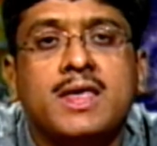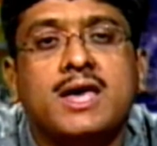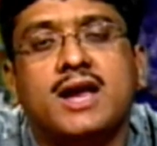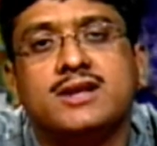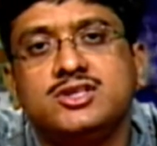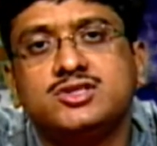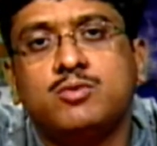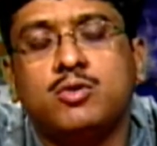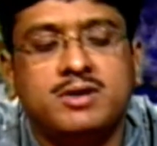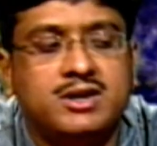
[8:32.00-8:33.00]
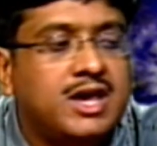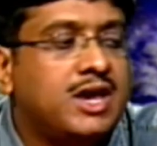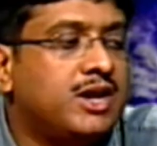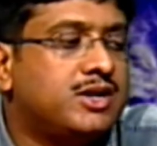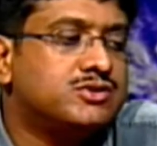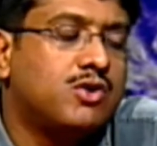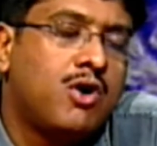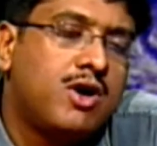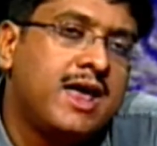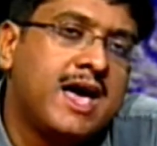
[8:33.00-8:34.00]
at this moment, it is
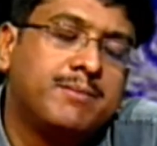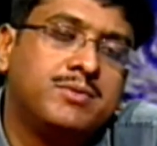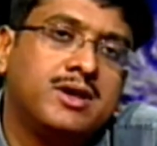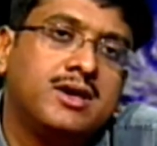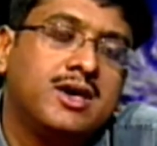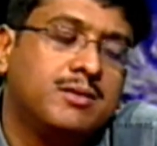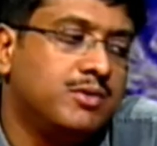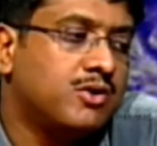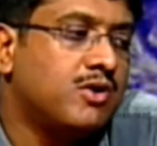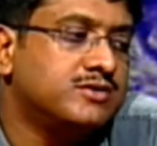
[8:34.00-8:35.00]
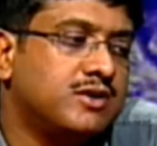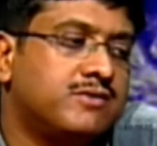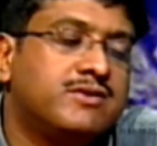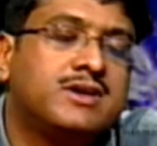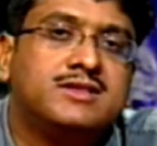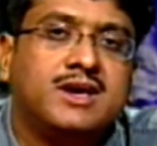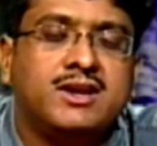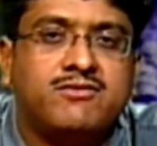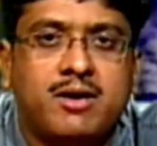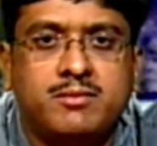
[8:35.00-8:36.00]
all happening because of the
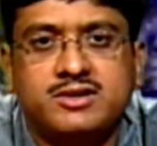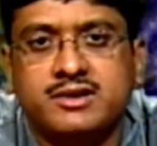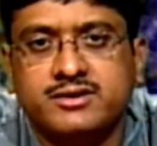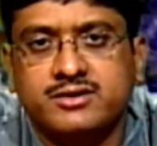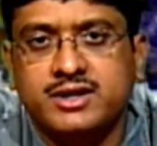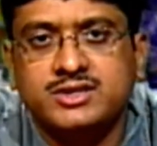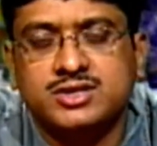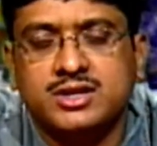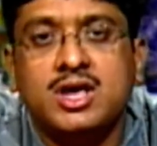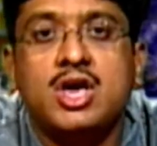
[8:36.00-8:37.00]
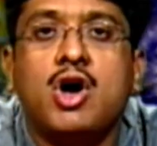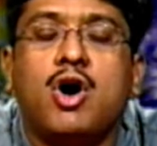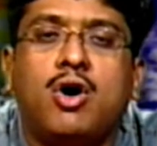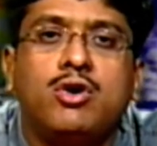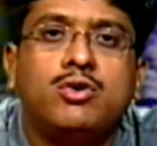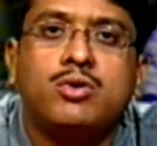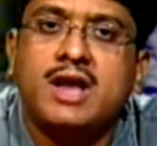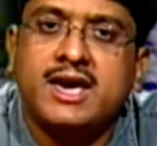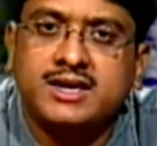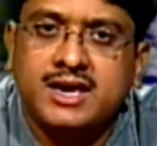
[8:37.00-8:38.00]
environmental degradation. All
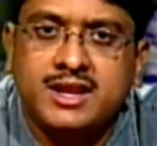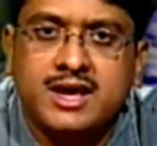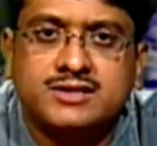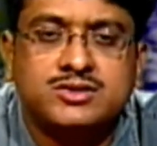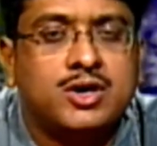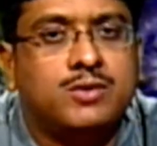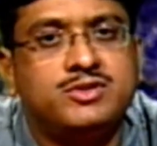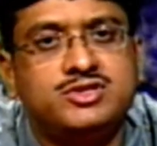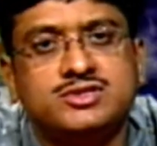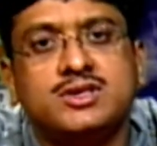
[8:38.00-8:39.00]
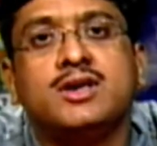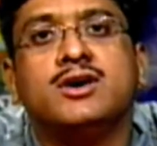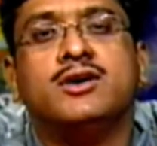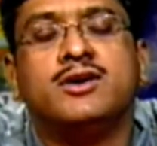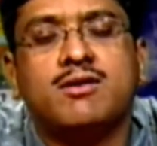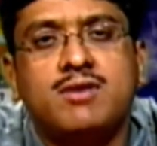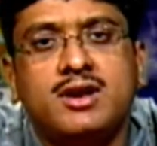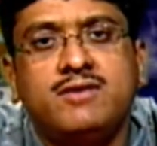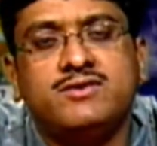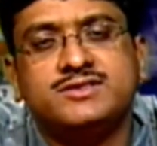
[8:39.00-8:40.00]
low-lying areas which is regularly
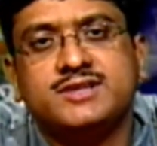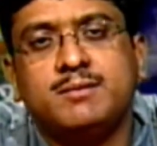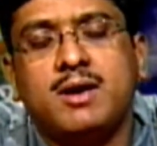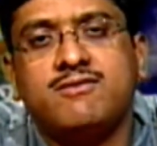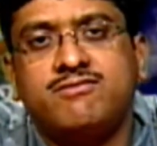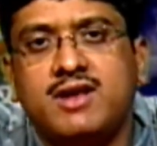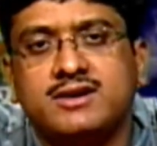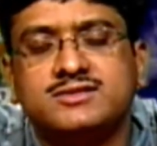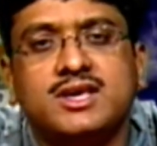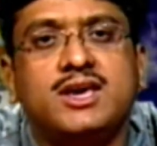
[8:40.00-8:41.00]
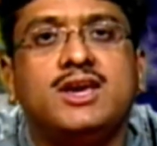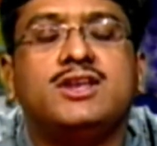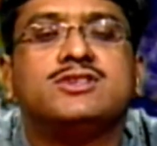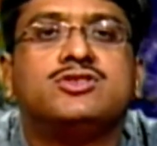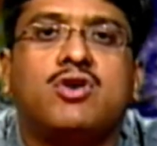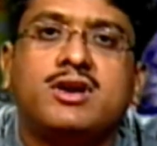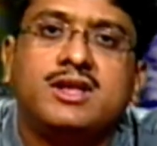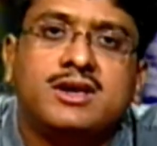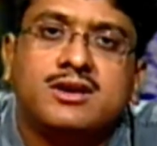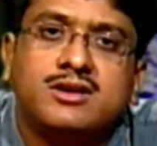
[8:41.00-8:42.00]
visited by floods, it is not
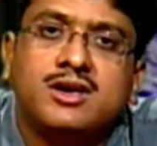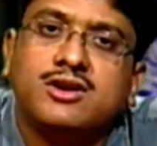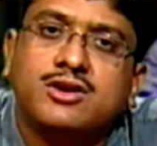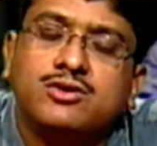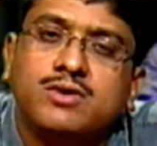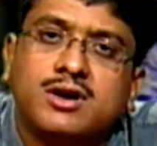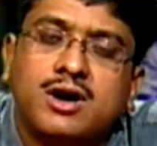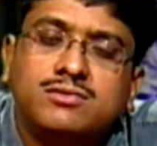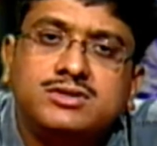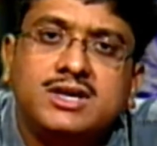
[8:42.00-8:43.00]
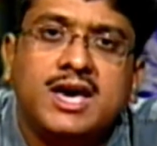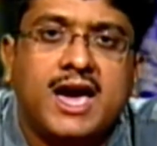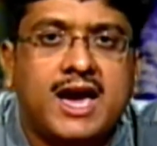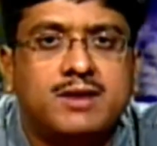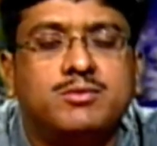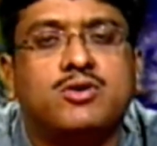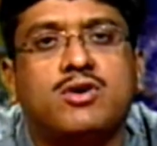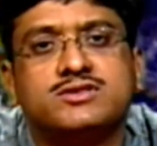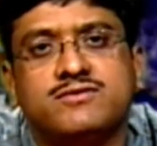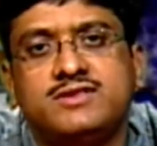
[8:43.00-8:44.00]
taken into account, and because
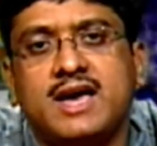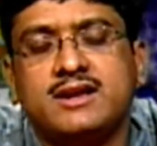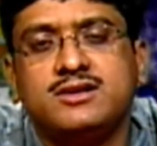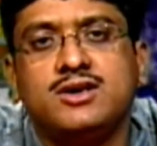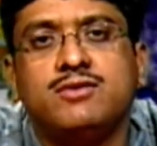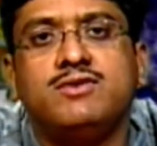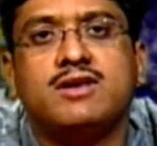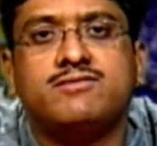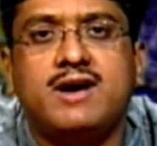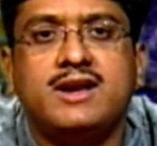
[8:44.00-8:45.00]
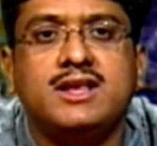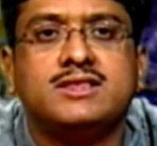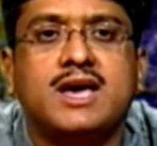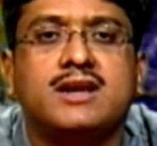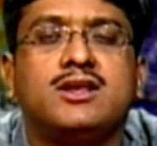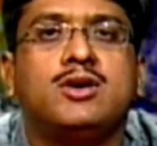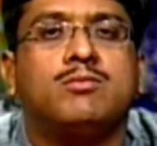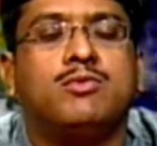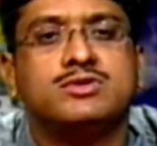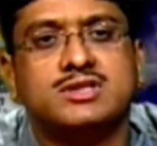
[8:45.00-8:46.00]
of that we are finding that
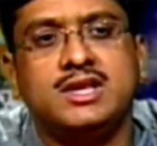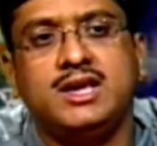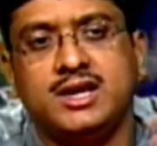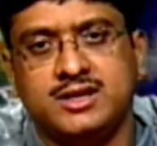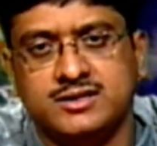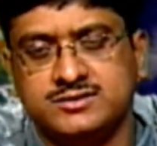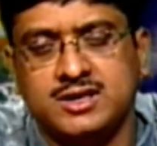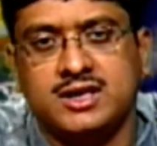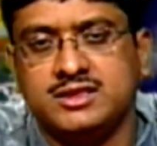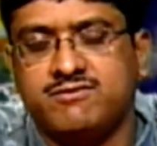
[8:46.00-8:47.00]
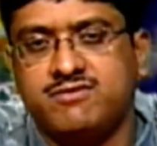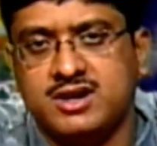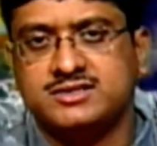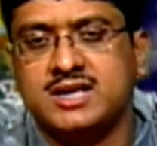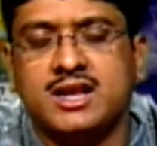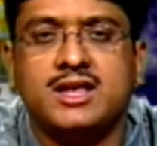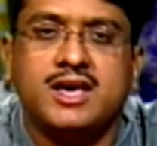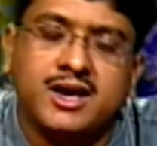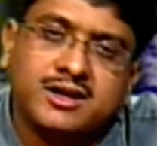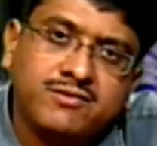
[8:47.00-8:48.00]
mostly it is the floods are
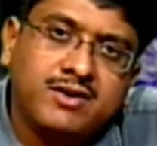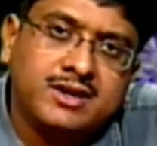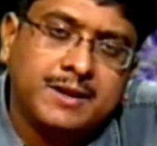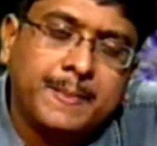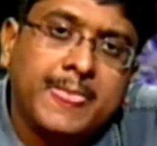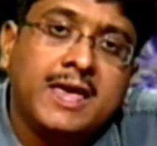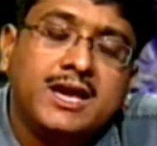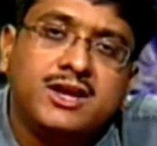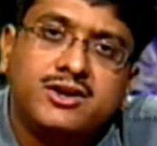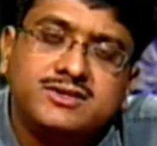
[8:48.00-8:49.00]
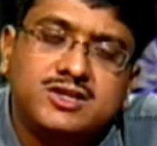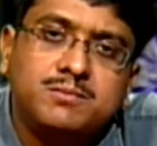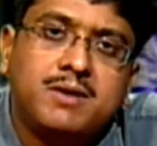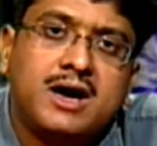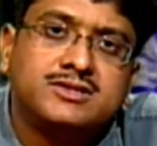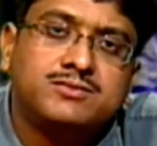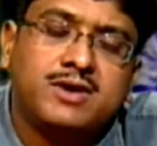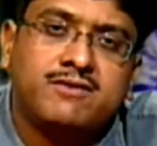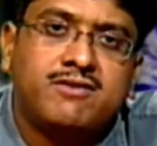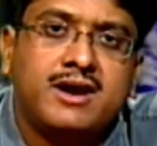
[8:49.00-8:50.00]
aggravated. In recent past we are
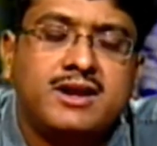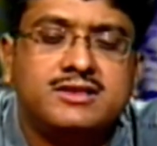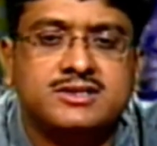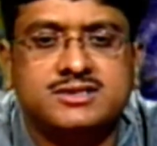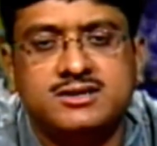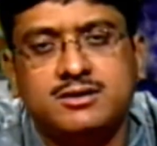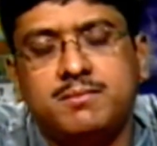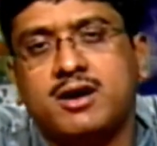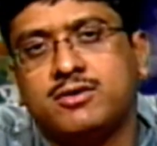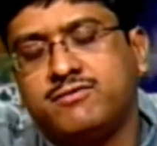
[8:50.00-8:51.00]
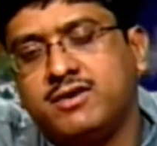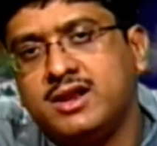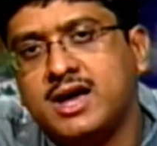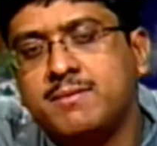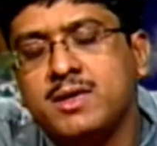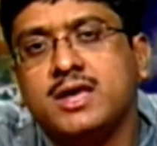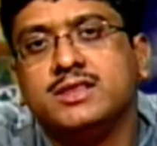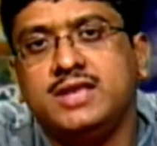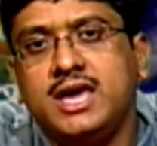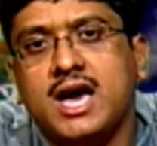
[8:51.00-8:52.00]
finding the central part of India,
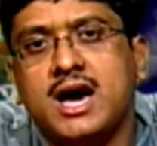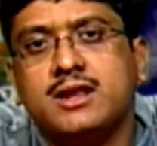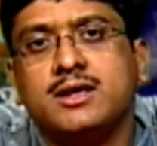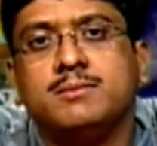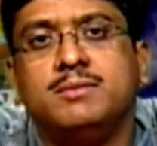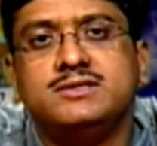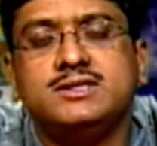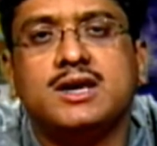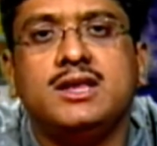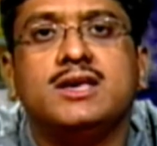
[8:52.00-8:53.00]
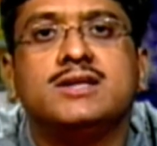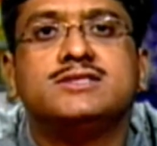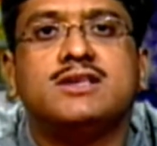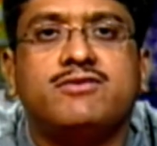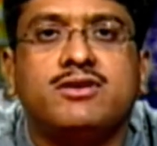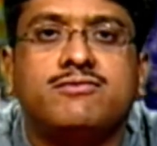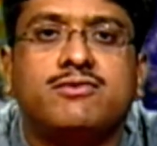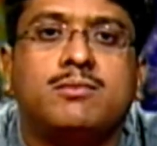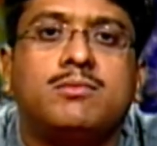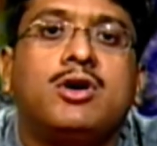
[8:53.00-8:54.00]
they are basically suffering
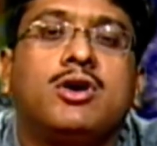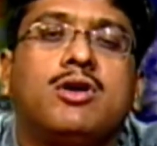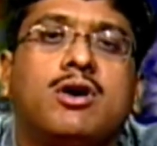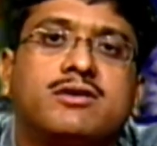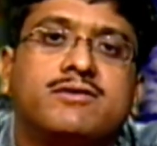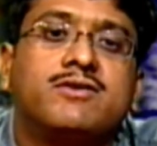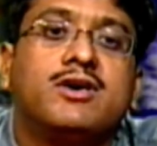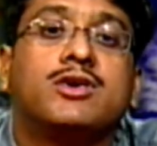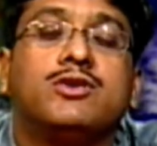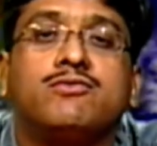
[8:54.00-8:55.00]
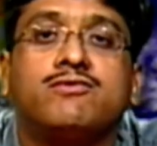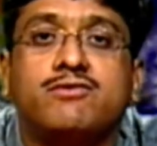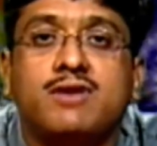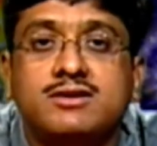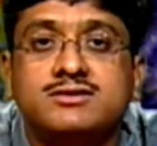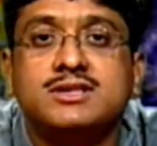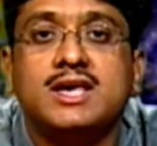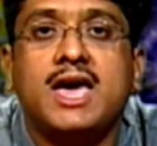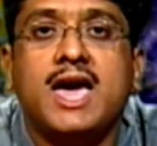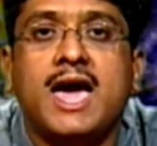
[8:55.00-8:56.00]
from lot of acute floods
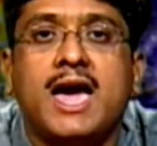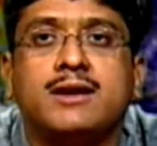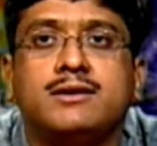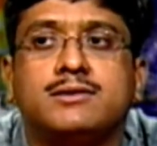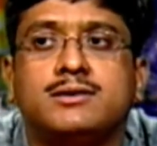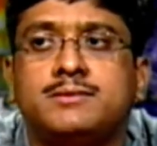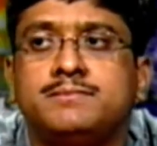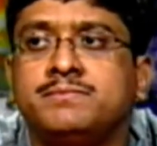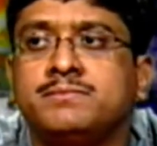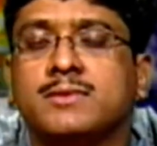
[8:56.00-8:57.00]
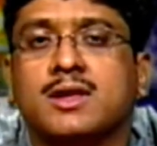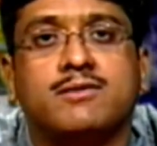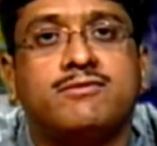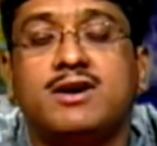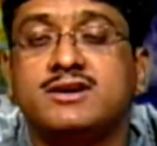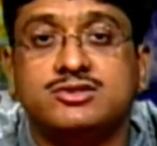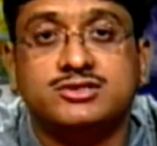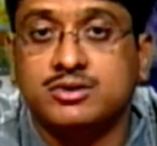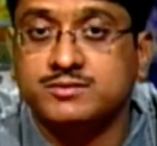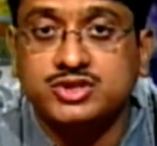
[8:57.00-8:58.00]
and flood
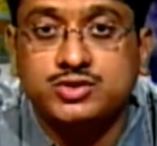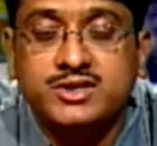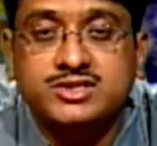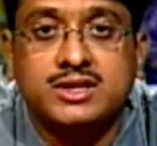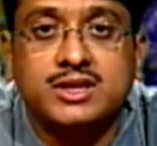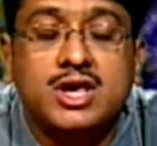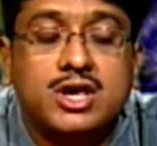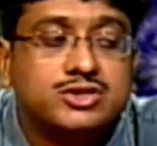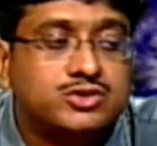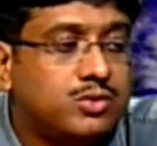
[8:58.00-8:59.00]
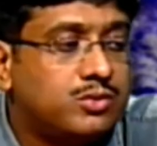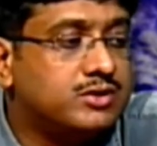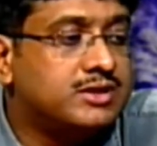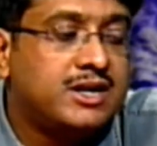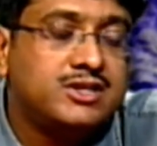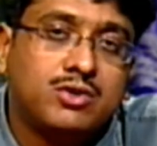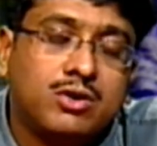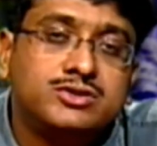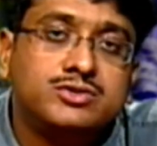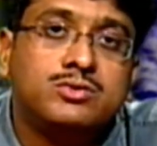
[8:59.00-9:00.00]
sort of situation. So that is
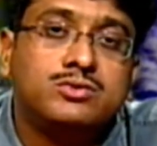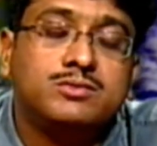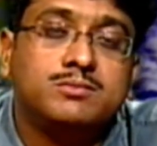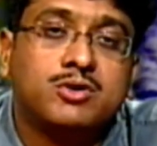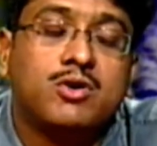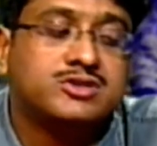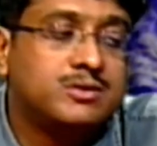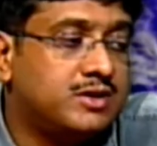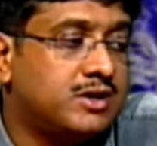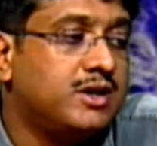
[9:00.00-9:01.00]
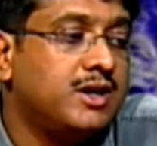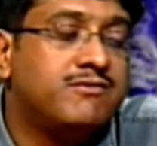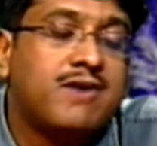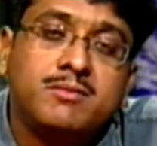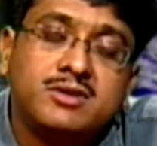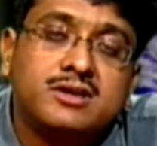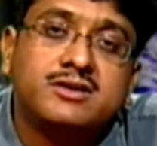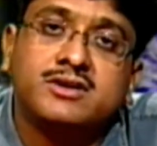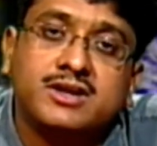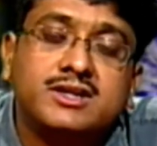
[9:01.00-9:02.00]
also because of the environmental
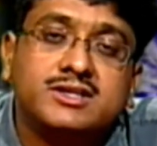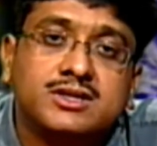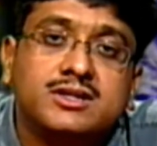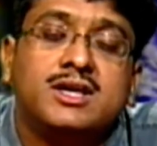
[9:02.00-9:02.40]
degradation,